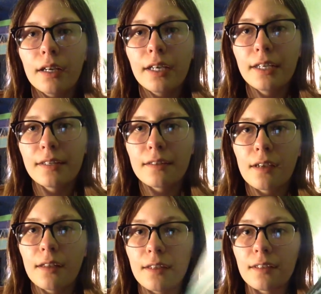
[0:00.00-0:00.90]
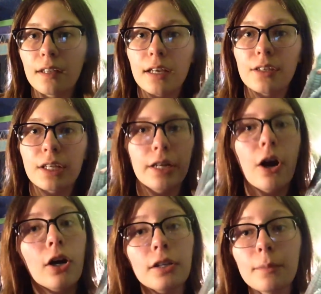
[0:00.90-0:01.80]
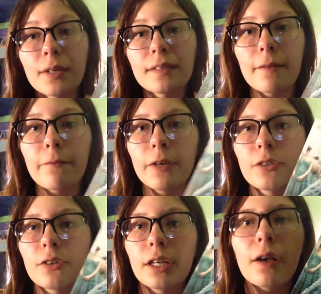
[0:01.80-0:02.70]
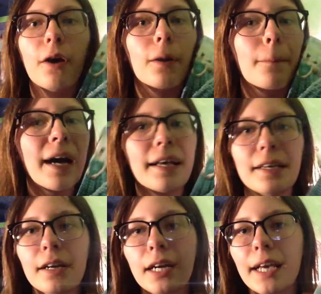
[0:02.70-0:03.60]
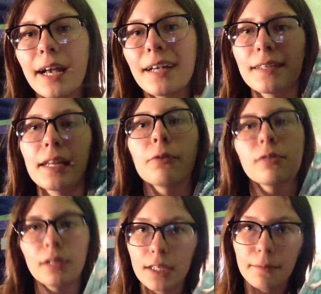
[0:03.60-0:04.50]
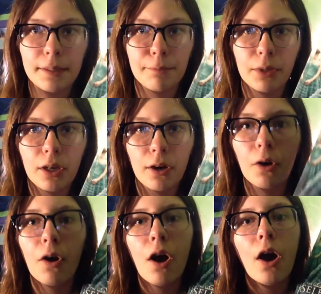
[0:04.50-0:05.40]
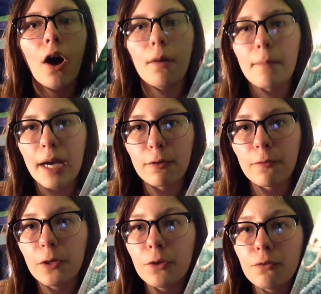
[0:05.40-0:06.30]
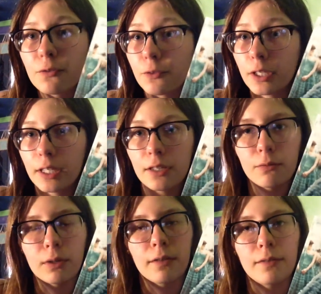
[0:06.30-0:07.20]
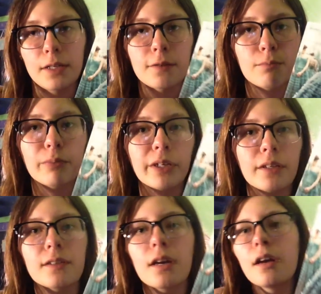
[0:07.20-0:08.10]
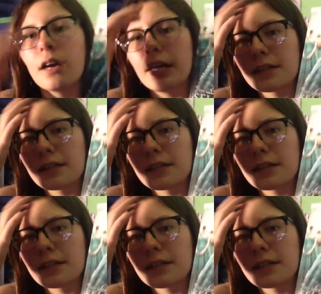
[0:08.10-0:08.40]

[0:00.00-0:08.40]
is The Selection. And all the books I'm featuring are by Cass, and I will link below my reviews for each one of these books. And